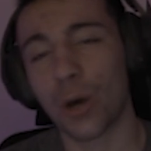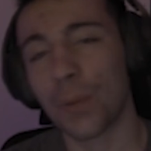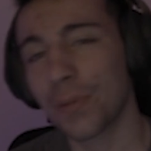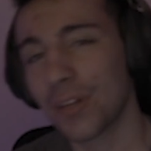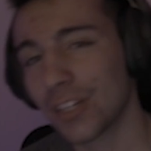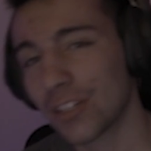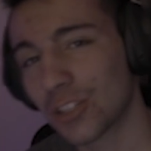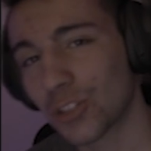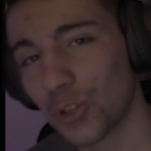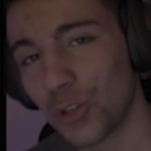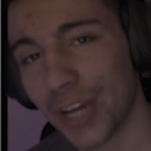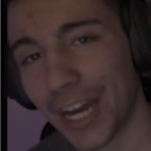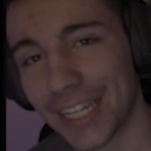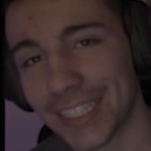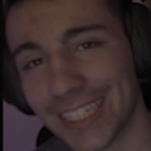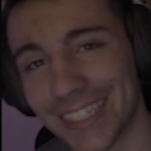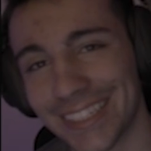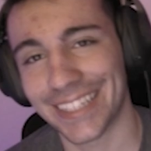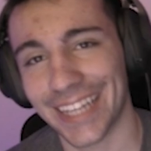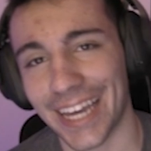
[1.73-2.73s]
So I'm going to show
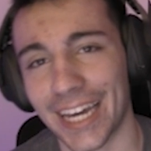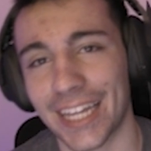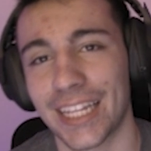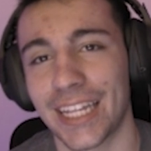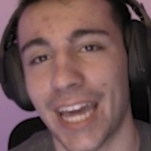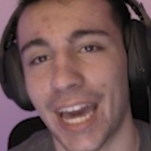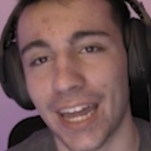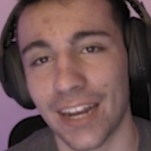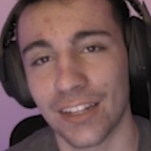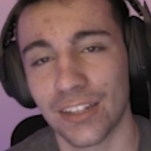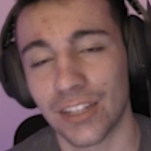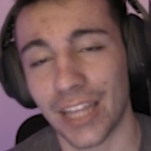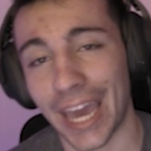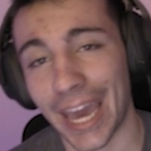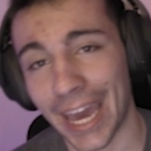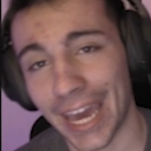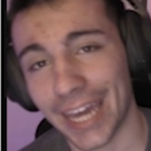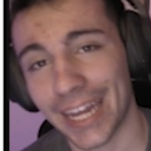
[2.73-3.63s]
you exactly how to